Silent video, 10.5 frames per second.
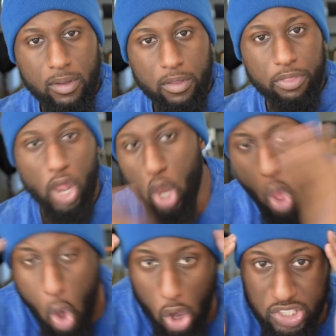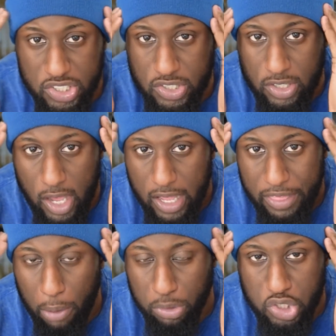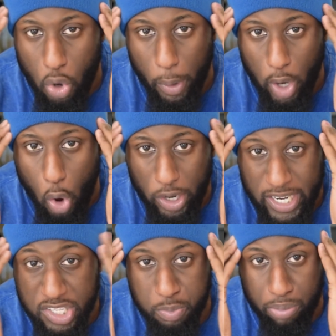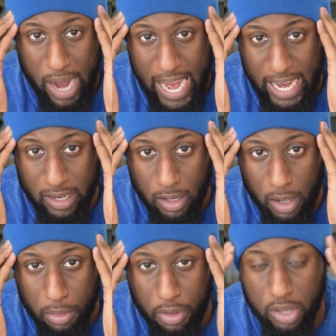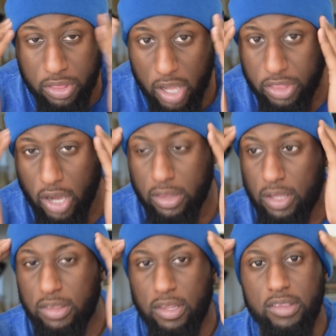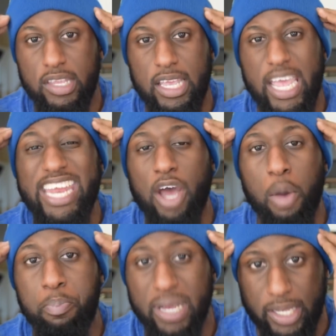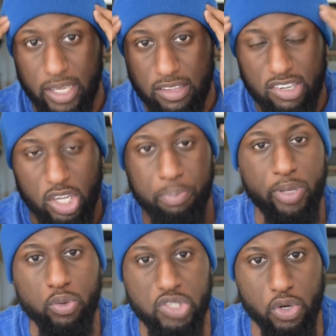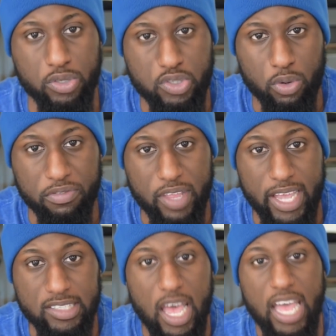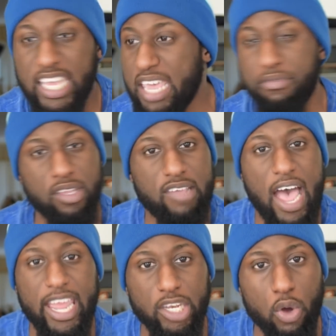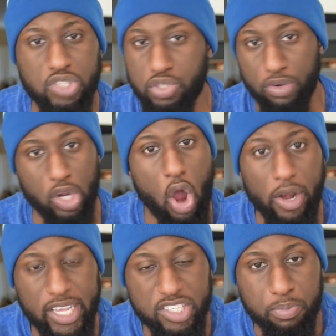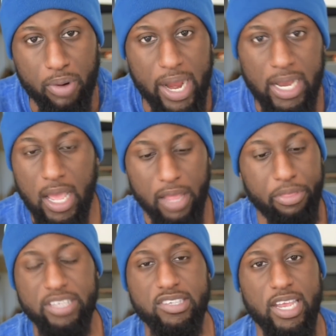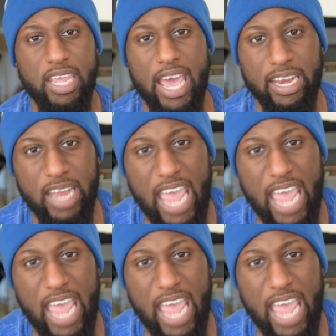The loss that was going on in his brain, the inability to compute certain sort of things. Given the diagnosis regarding his brain, they said he had